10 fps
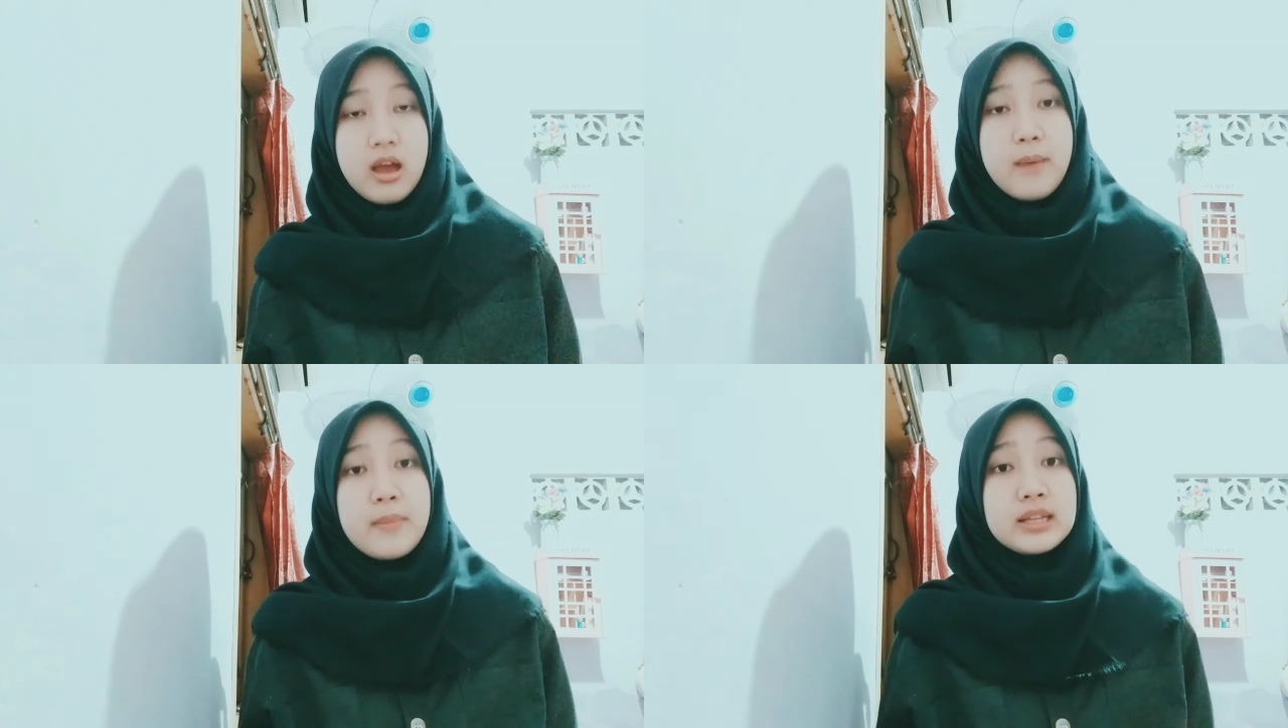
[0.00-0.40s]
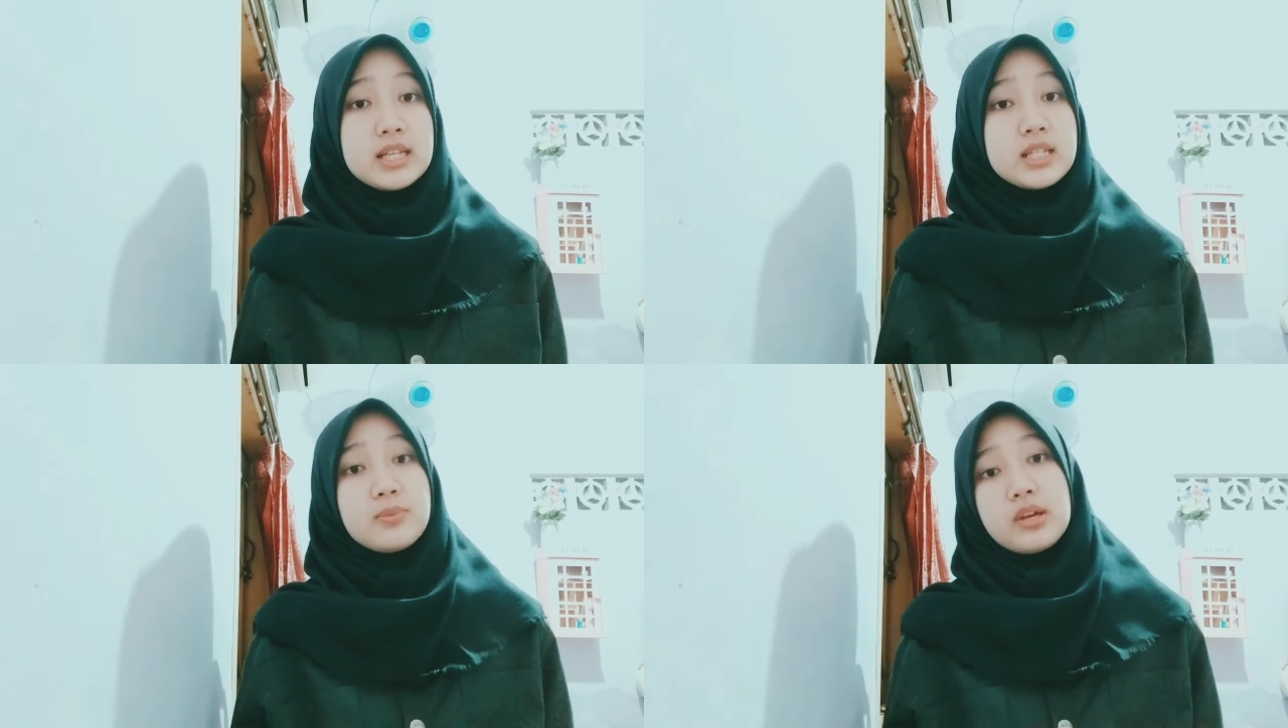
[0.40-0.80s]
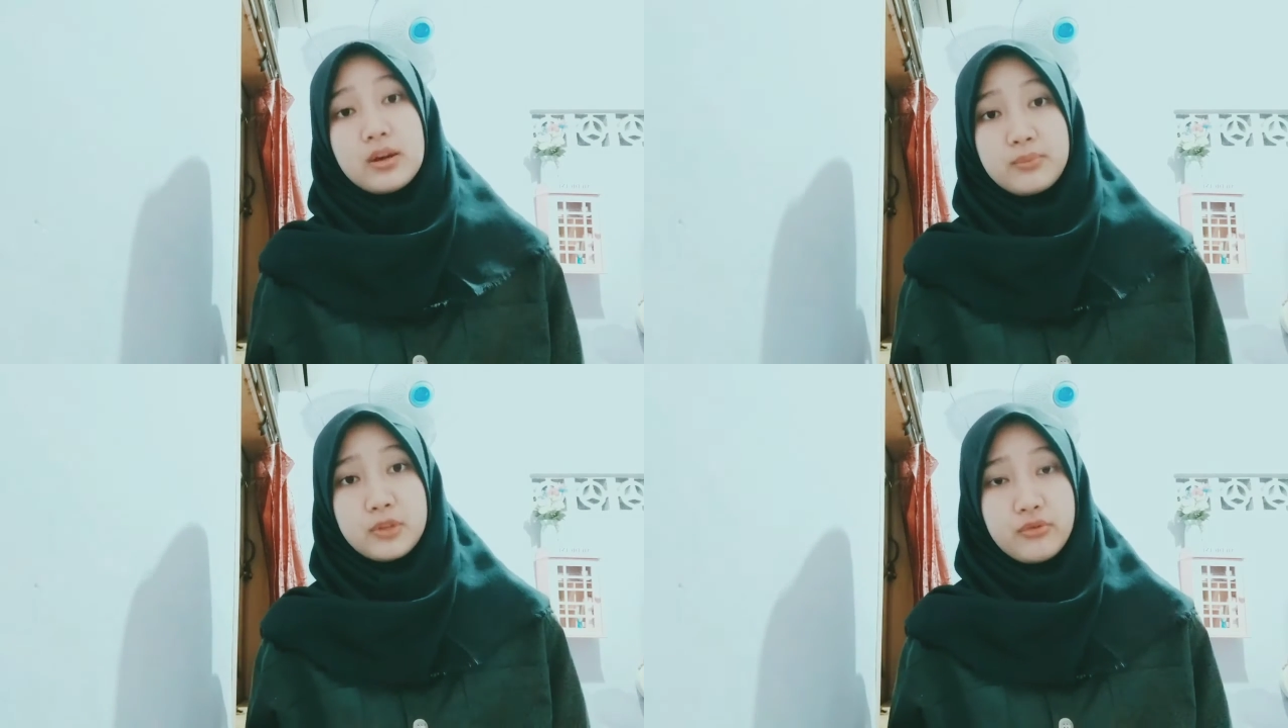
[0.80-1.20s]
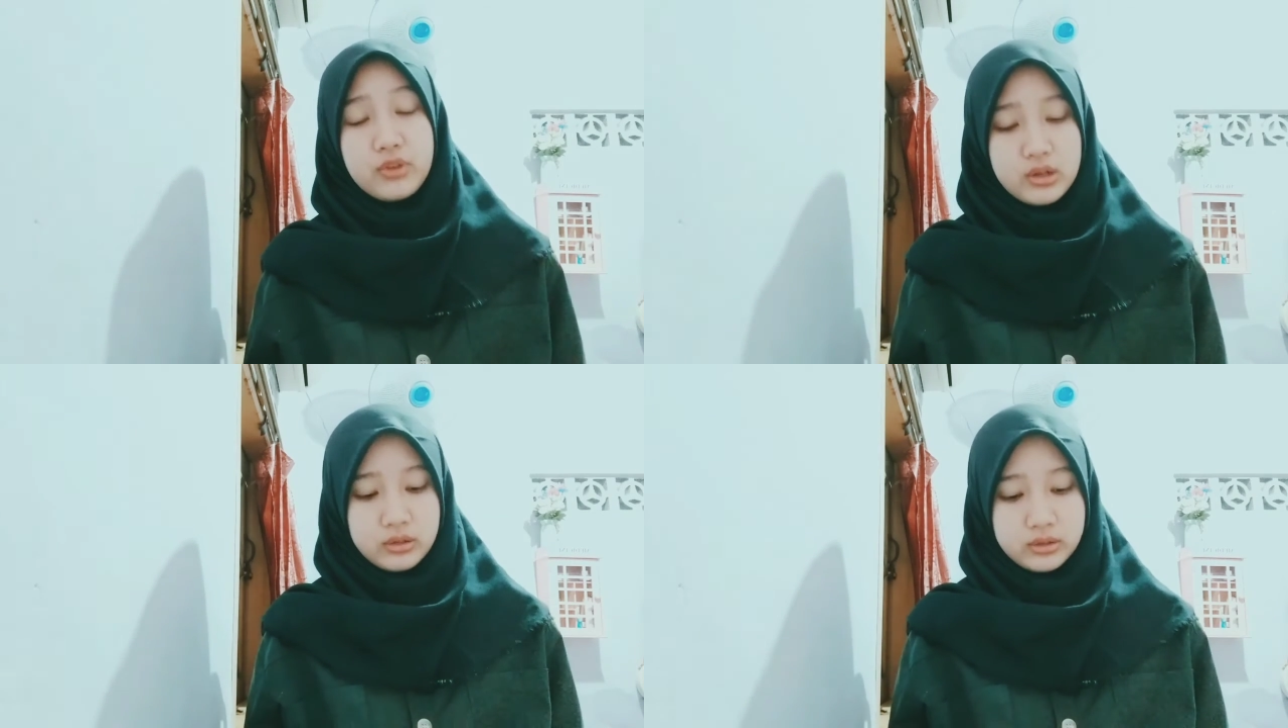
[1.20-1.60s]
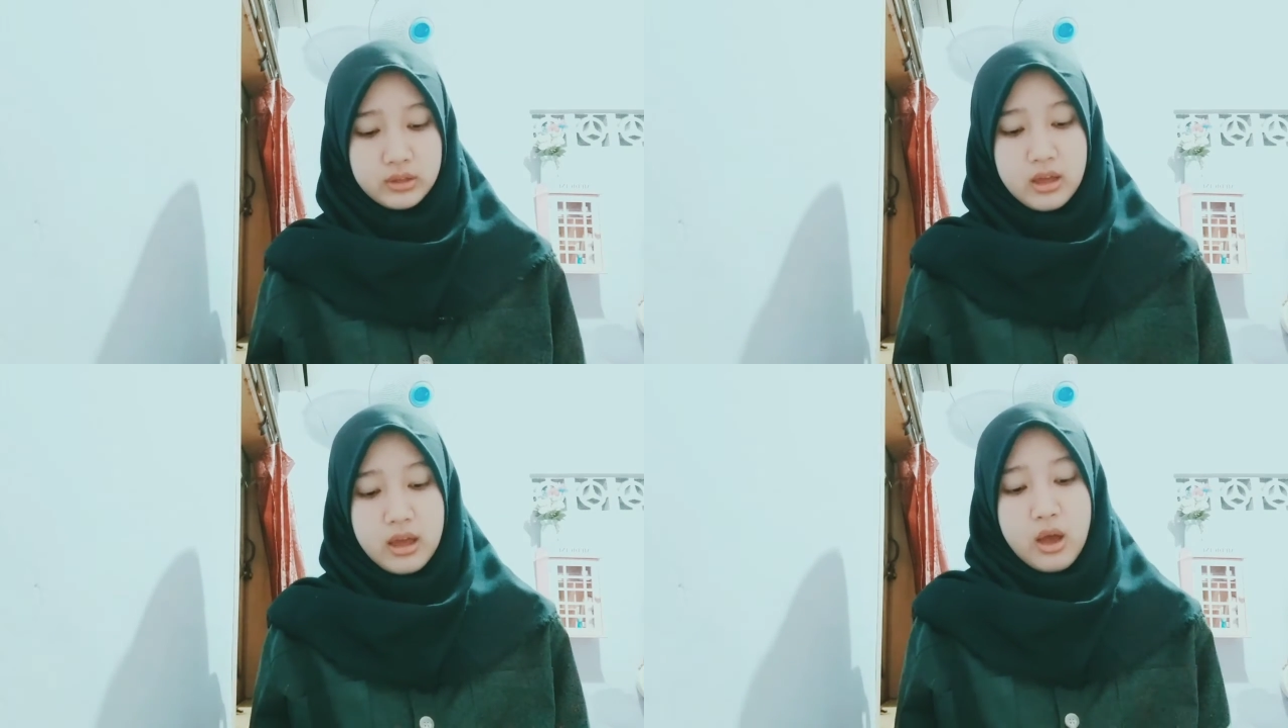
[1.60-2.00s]
But this become difficult
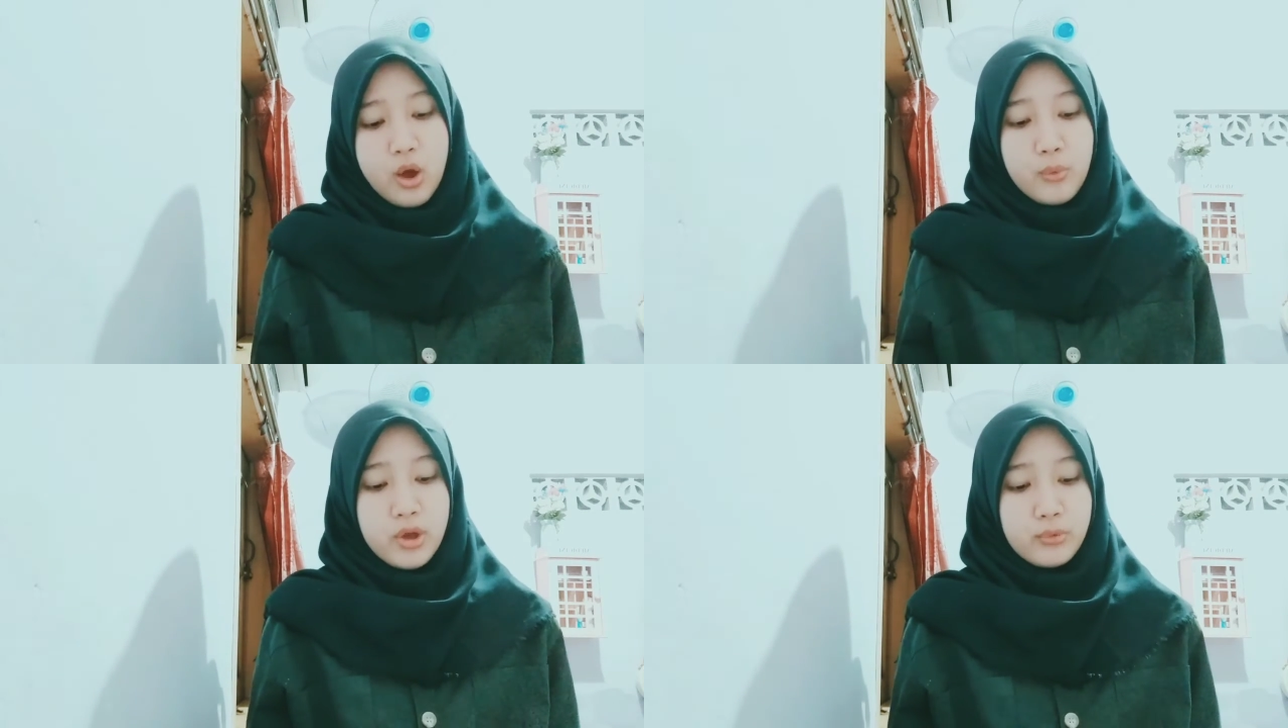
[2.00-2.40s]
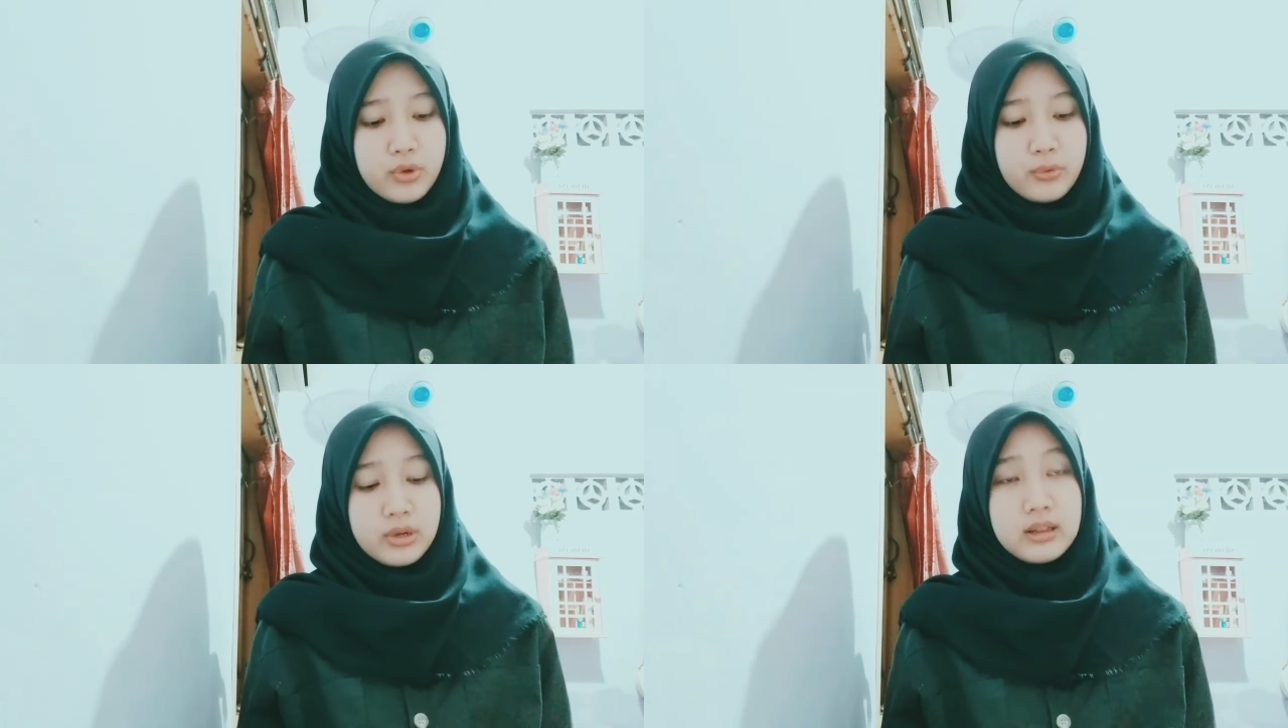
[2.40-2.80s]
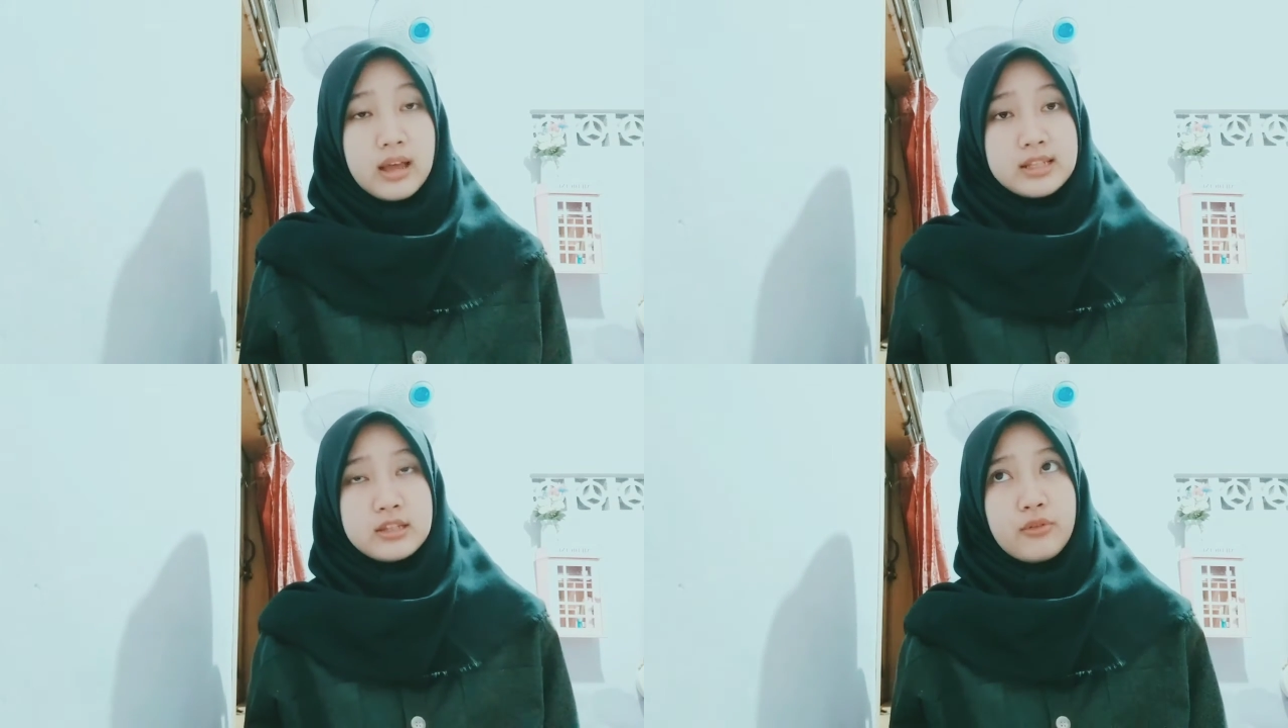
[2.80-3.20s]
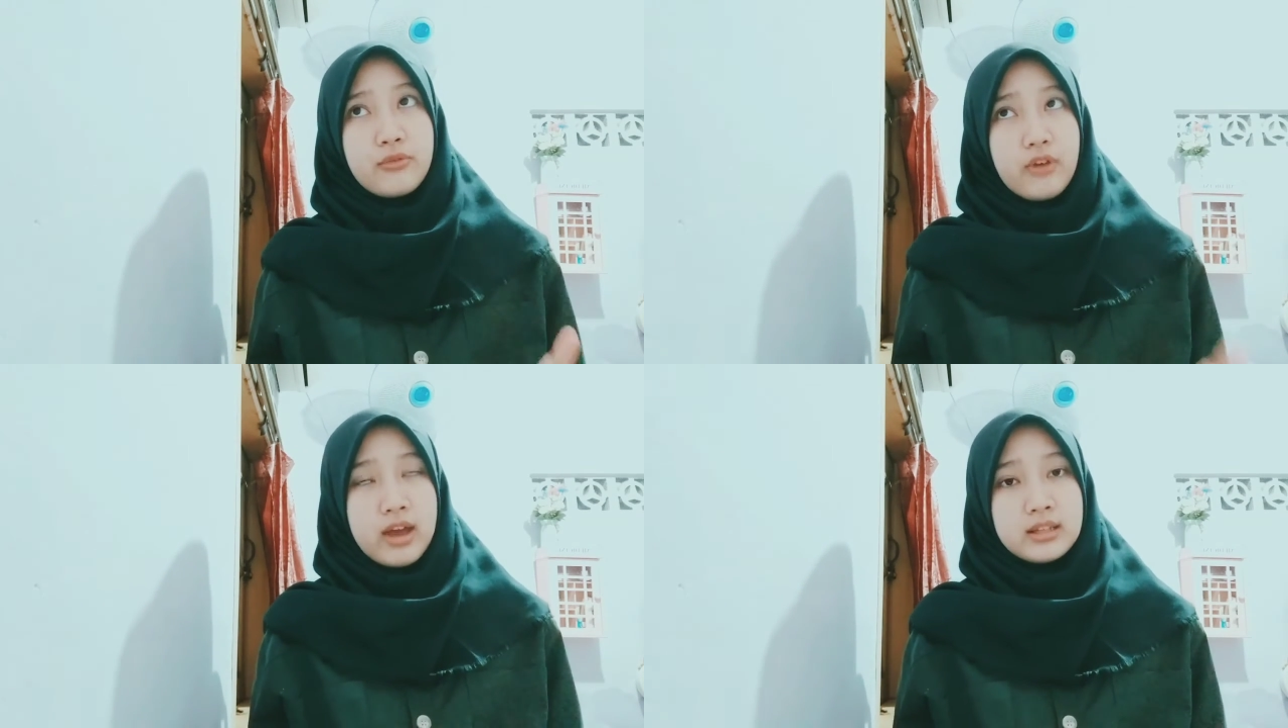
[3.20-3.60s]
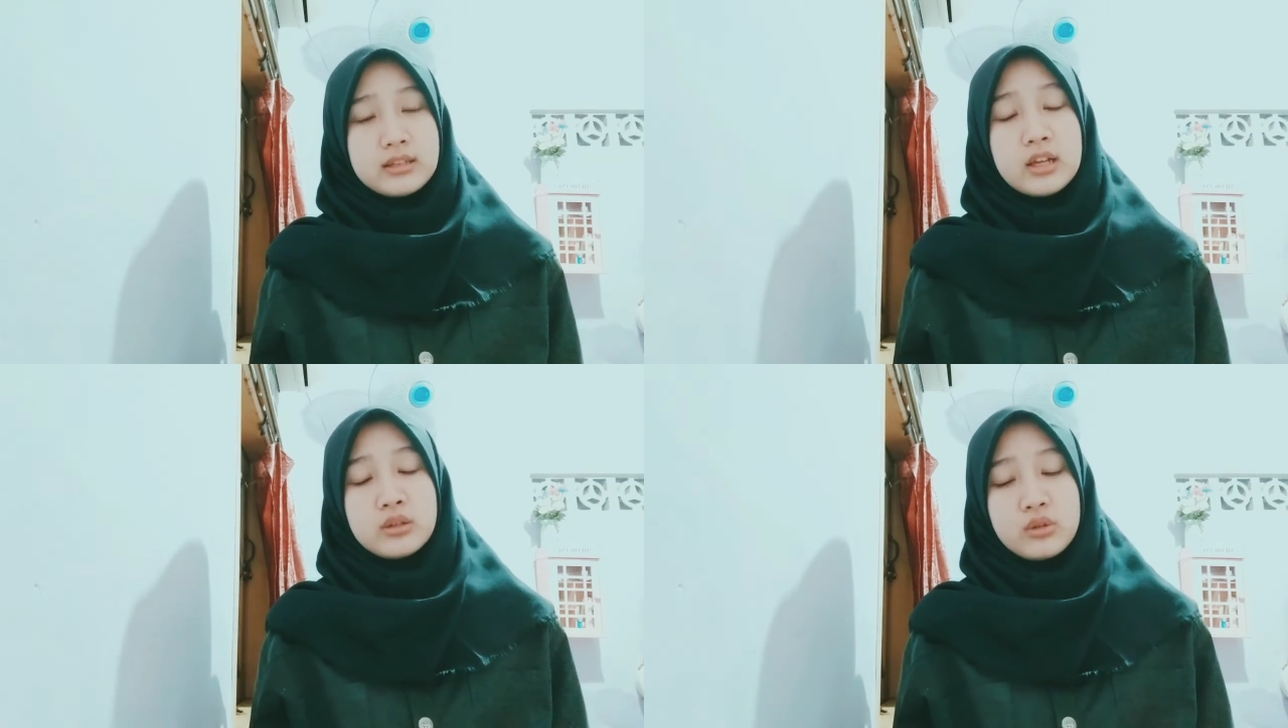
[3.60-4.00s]
when we realize the fact that